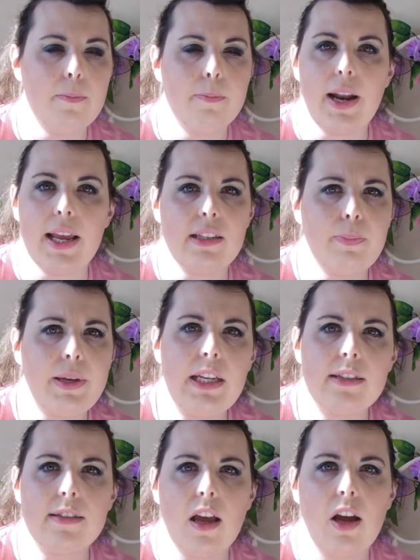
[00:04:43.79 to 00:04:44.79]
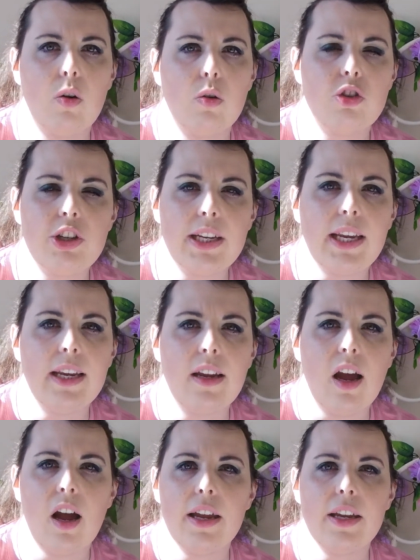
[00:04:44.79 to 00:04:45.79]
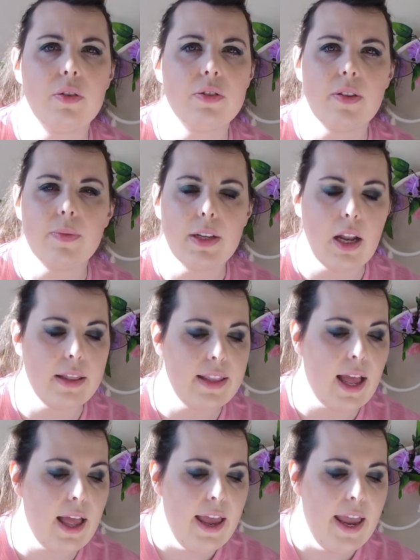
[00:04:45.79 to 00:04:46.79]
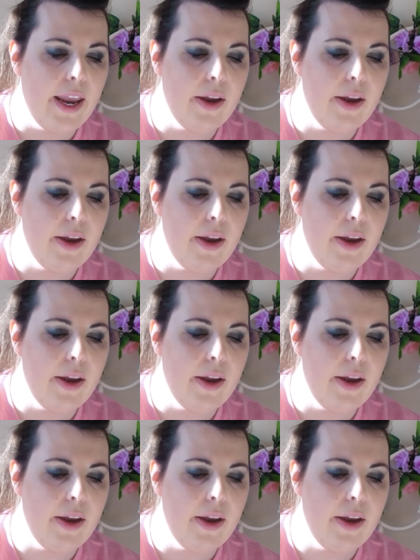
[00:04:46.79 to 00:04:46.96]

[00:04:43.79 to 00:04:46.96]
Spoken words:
Blaze Pizza or Chicken Guy or something like that.